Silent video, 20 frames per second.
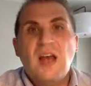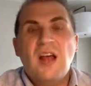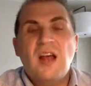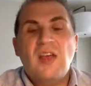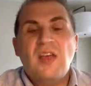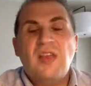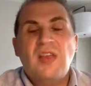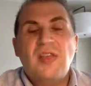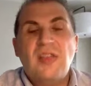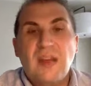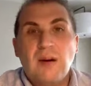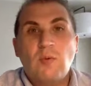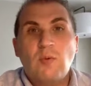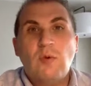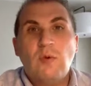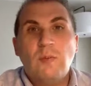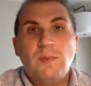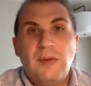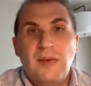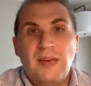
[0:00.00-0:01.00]
There will
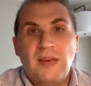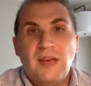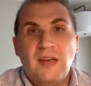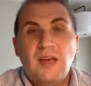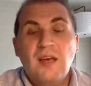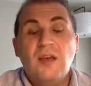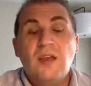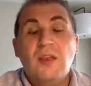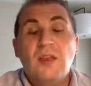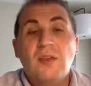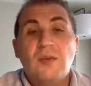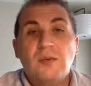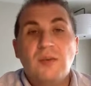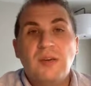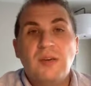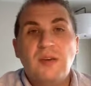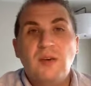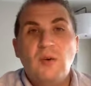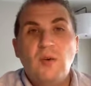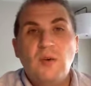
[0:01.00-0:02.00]
be 3
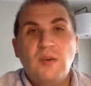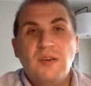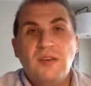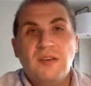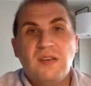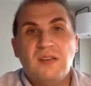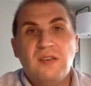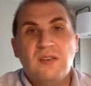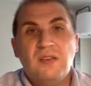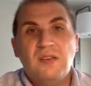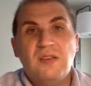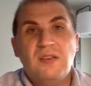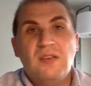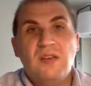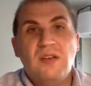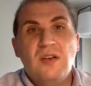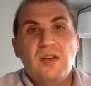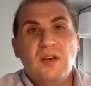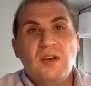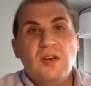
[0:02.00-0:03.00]
quizzes
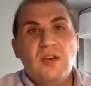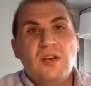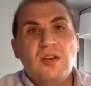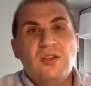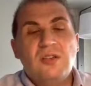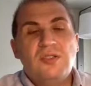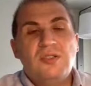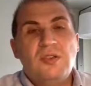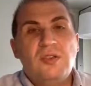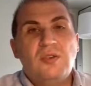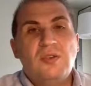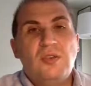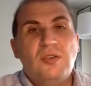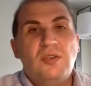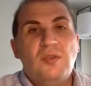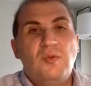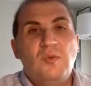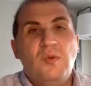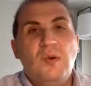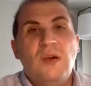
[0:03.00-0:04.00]
so
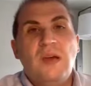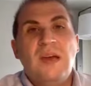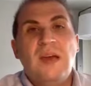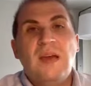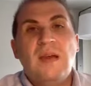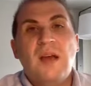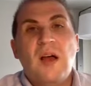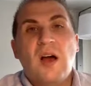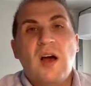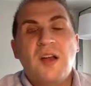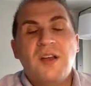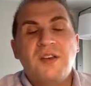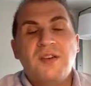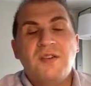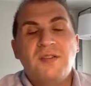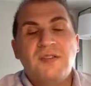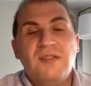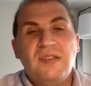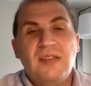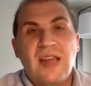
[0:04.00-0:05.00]
you can
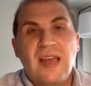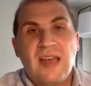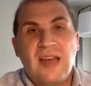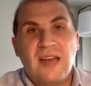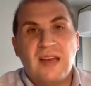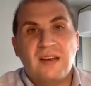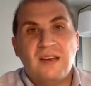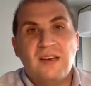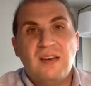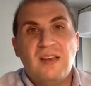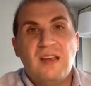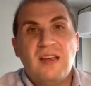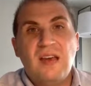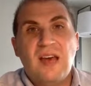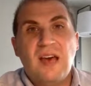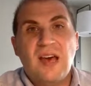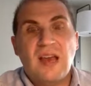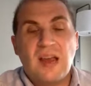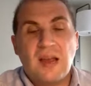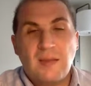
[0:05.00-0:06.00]
understand,
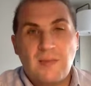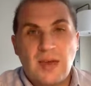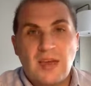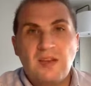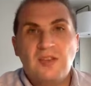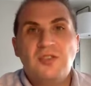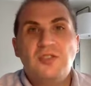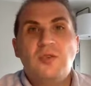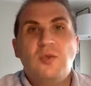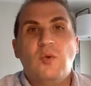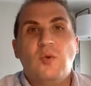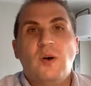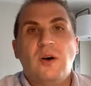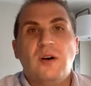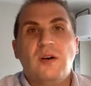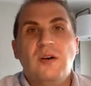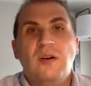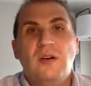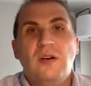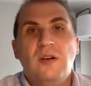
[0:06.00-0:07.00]
and I make sure
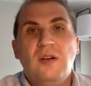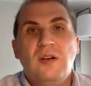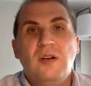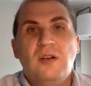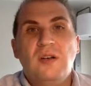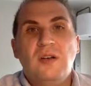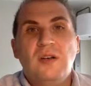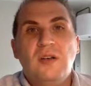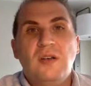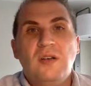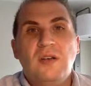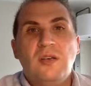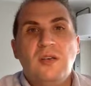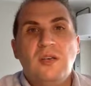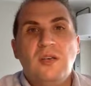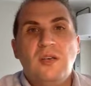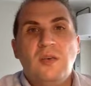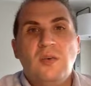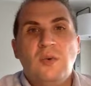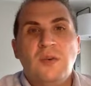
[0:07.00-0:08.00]

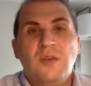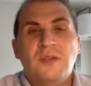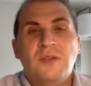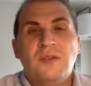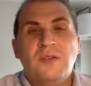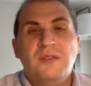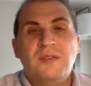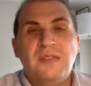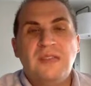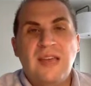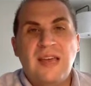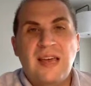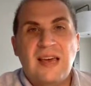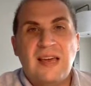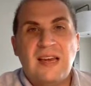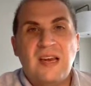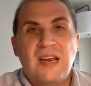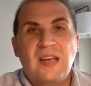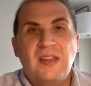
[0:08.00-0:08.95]
you understand the